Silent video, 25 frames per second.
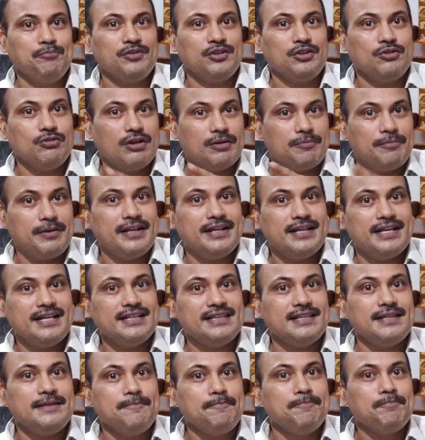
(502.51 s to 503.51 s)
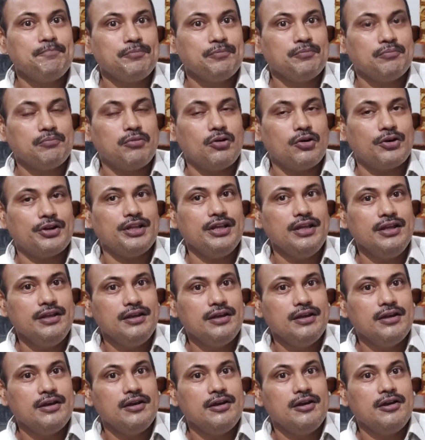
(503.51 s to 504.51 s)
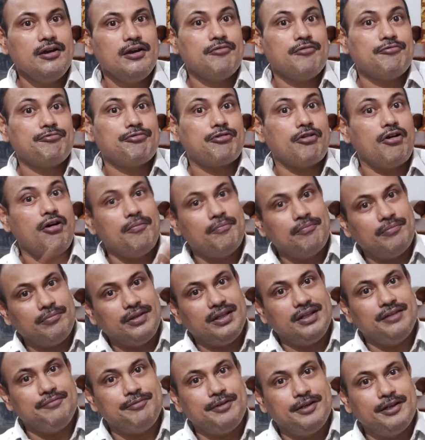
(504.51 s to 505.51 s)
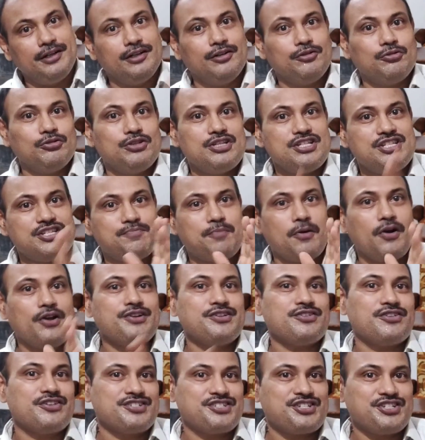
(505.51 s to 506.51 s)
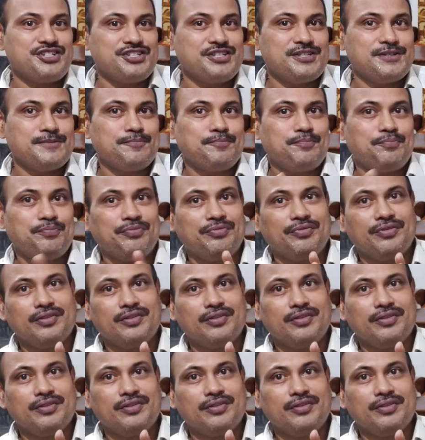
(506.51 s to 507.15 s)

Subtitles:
you are bringing the body from infinity to this point persons,